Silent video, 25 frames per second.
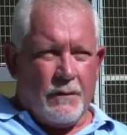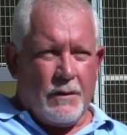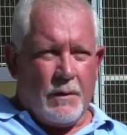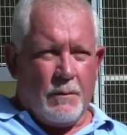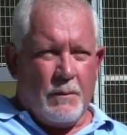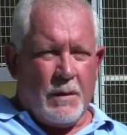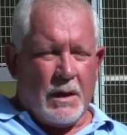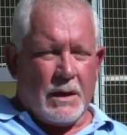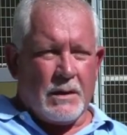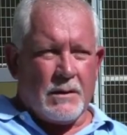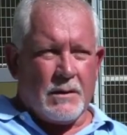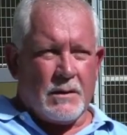
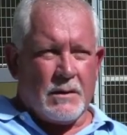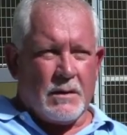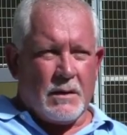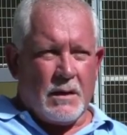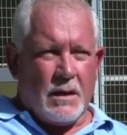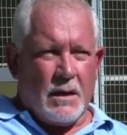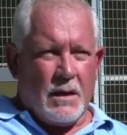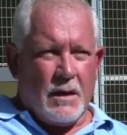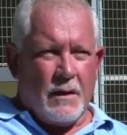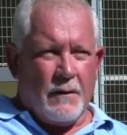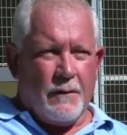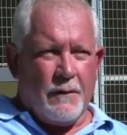mix
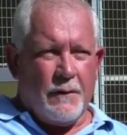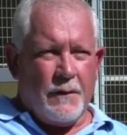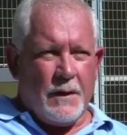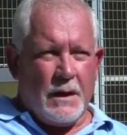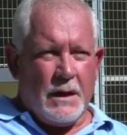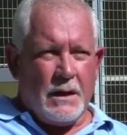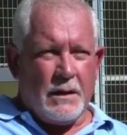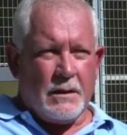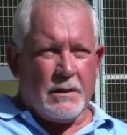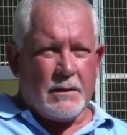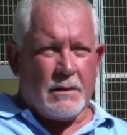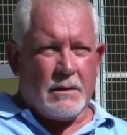
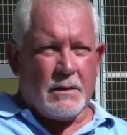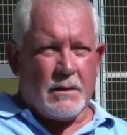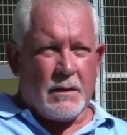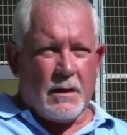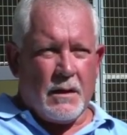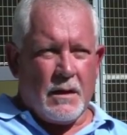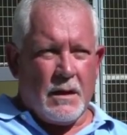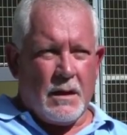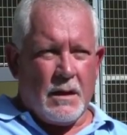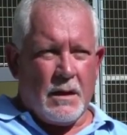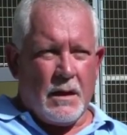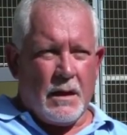feeds
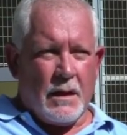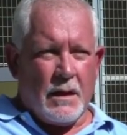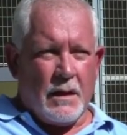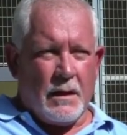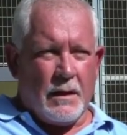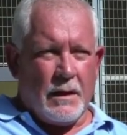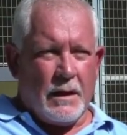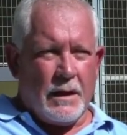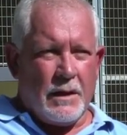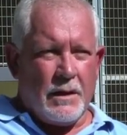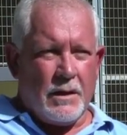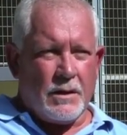
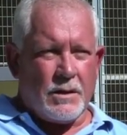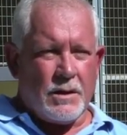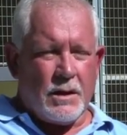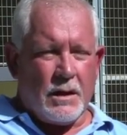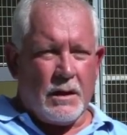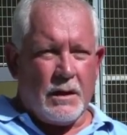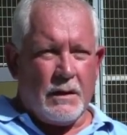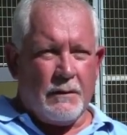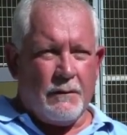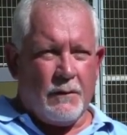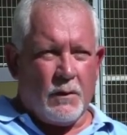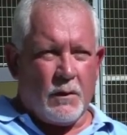
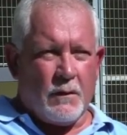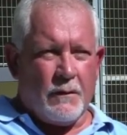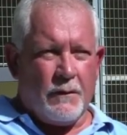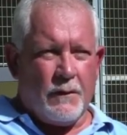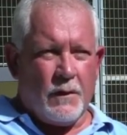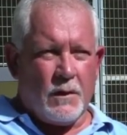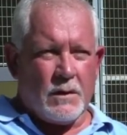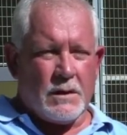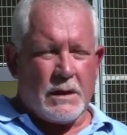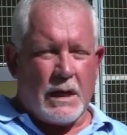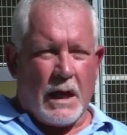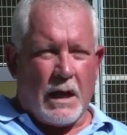initially for the
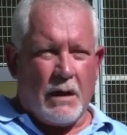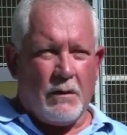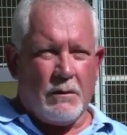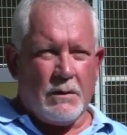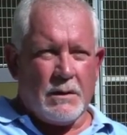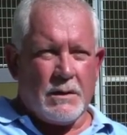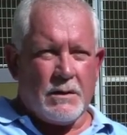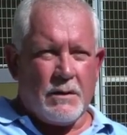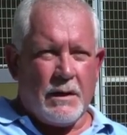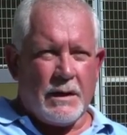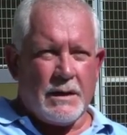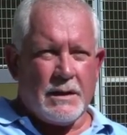first
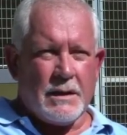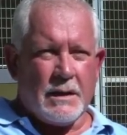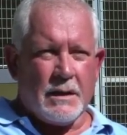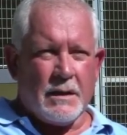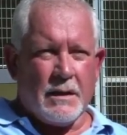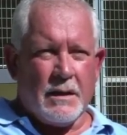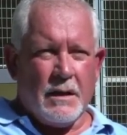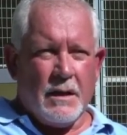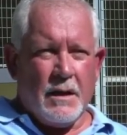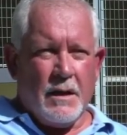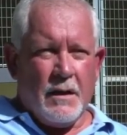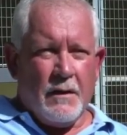hours
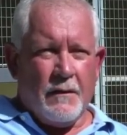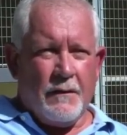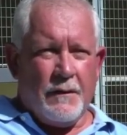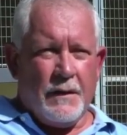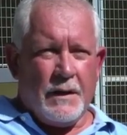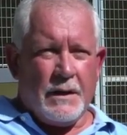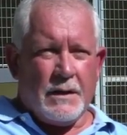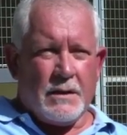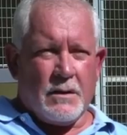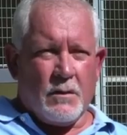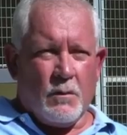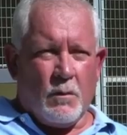racing,
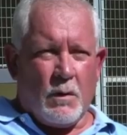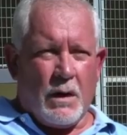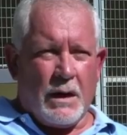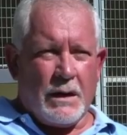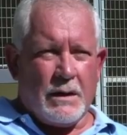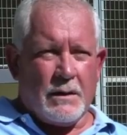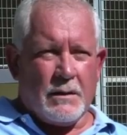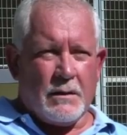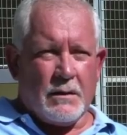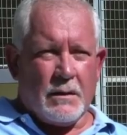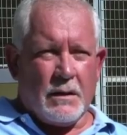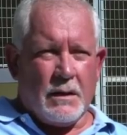feeds the
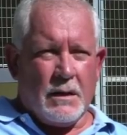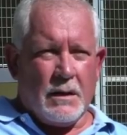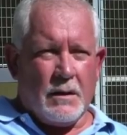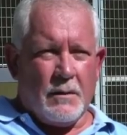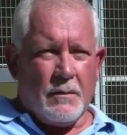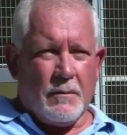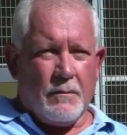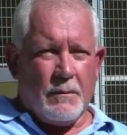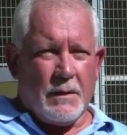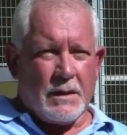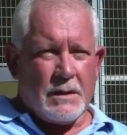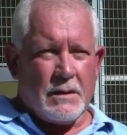white
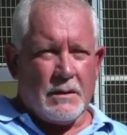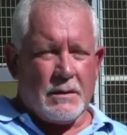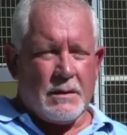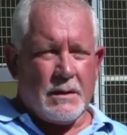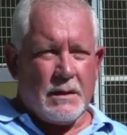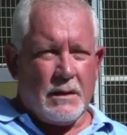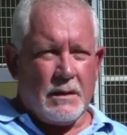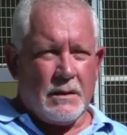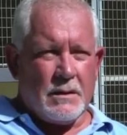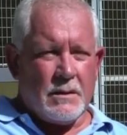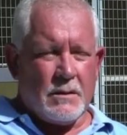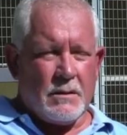muscle
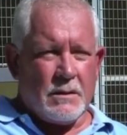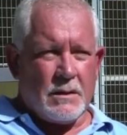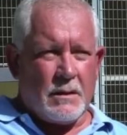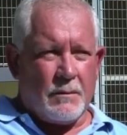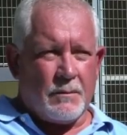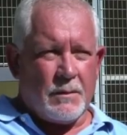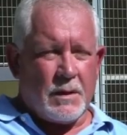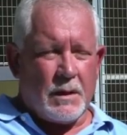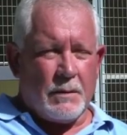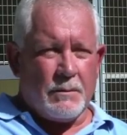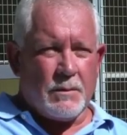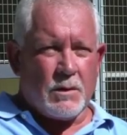cells,
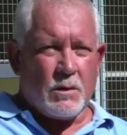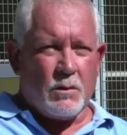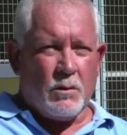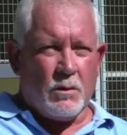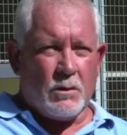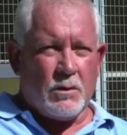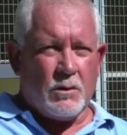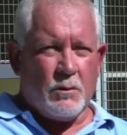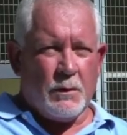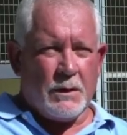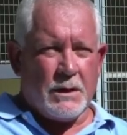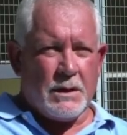sometimes
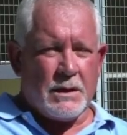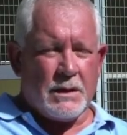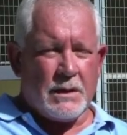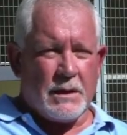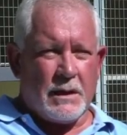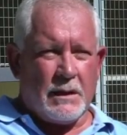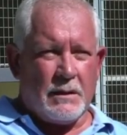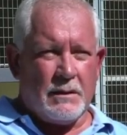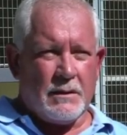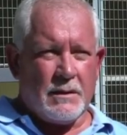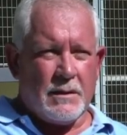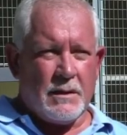called twitch
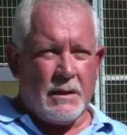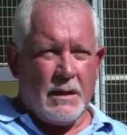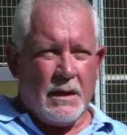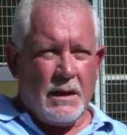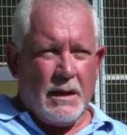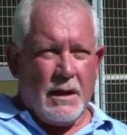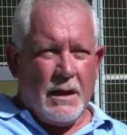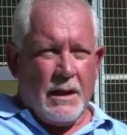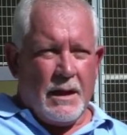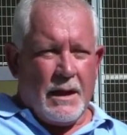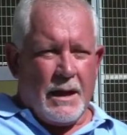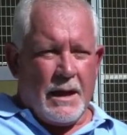cells,
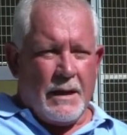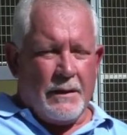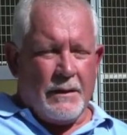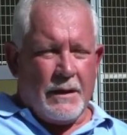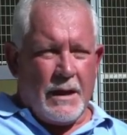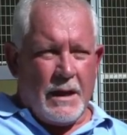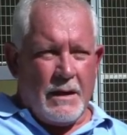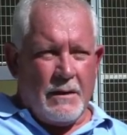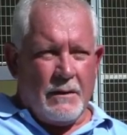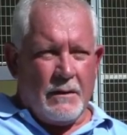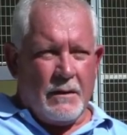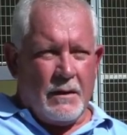and
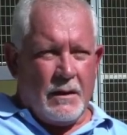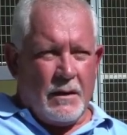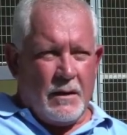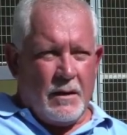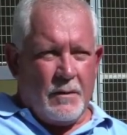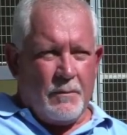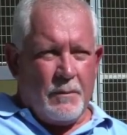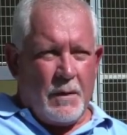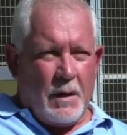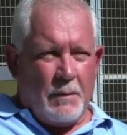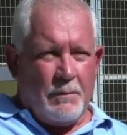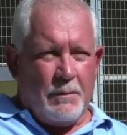then
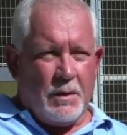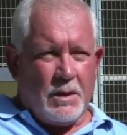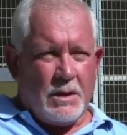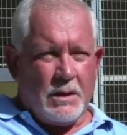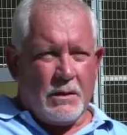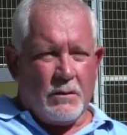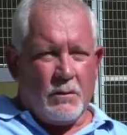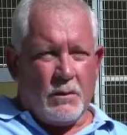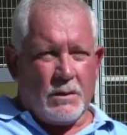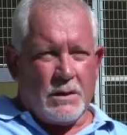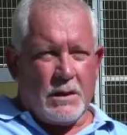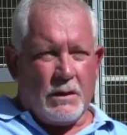a
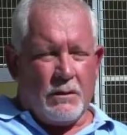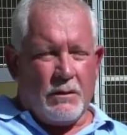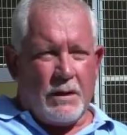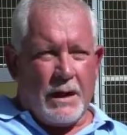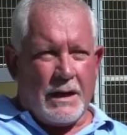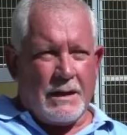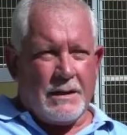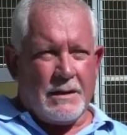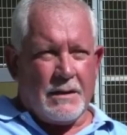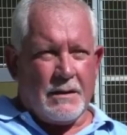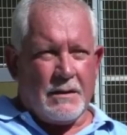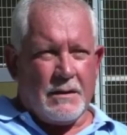pigeon also
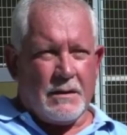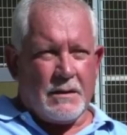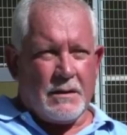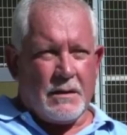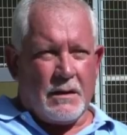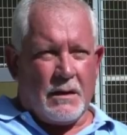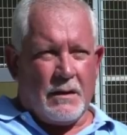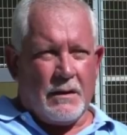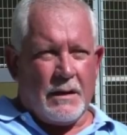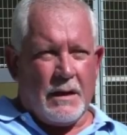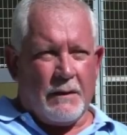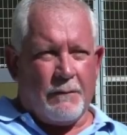races
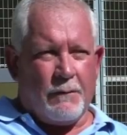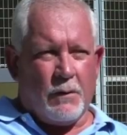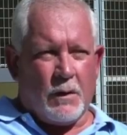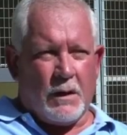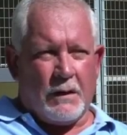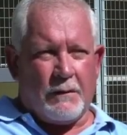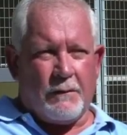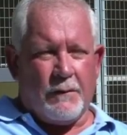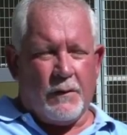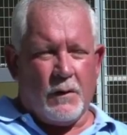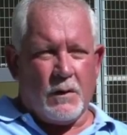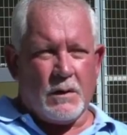for
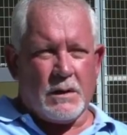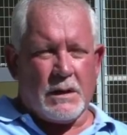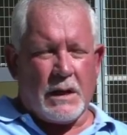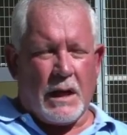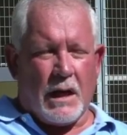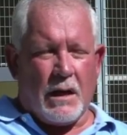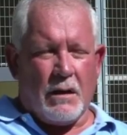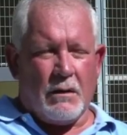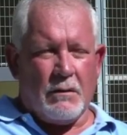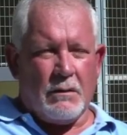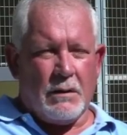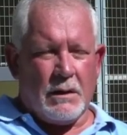that first
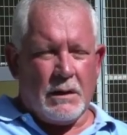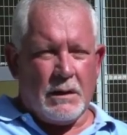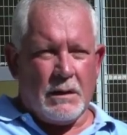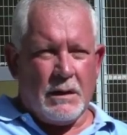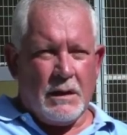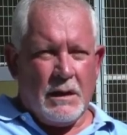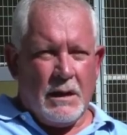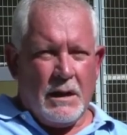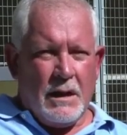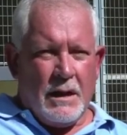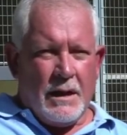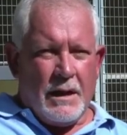hour
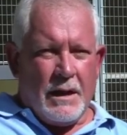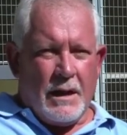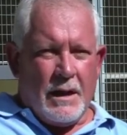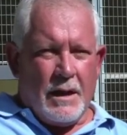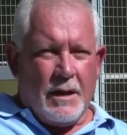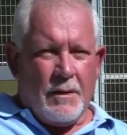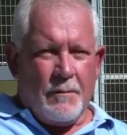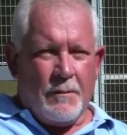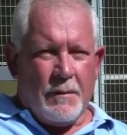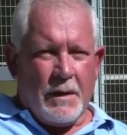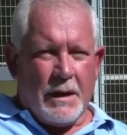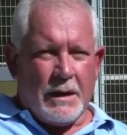
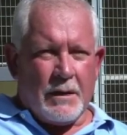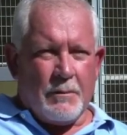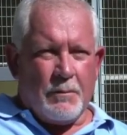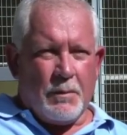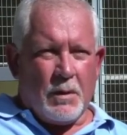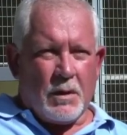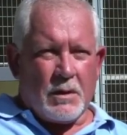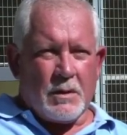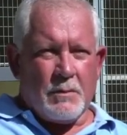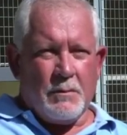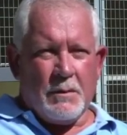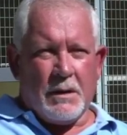at
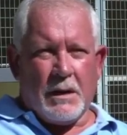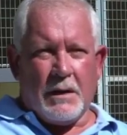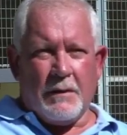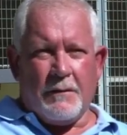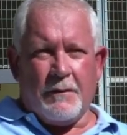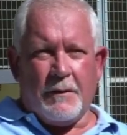approximately